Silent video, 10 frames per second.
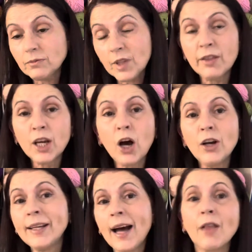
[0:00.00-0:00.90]
The
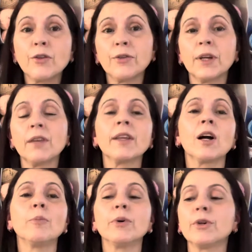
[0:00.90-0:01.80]
only other thing that
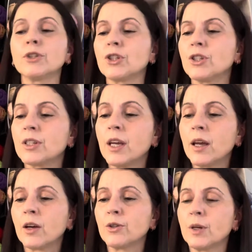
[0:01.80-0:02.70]
I purchased,
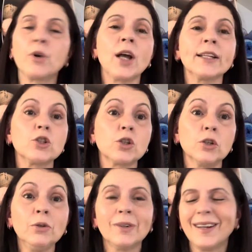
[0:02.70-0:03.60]
because there were only
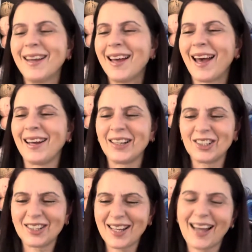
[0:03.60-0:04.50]
two and I
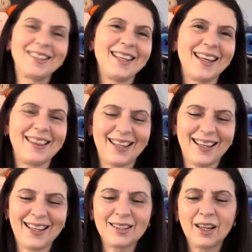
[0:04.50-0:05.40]
just had to get
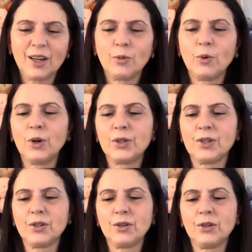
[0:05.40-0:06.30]
these, was
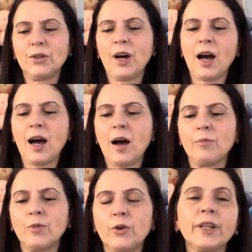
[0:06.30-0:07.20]
the
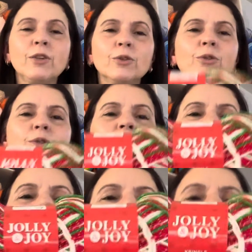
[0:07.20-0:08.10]
Kringle
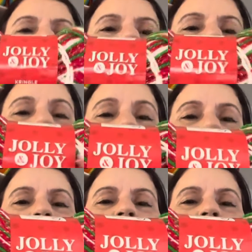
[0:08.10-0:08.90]
Sparkle yarn.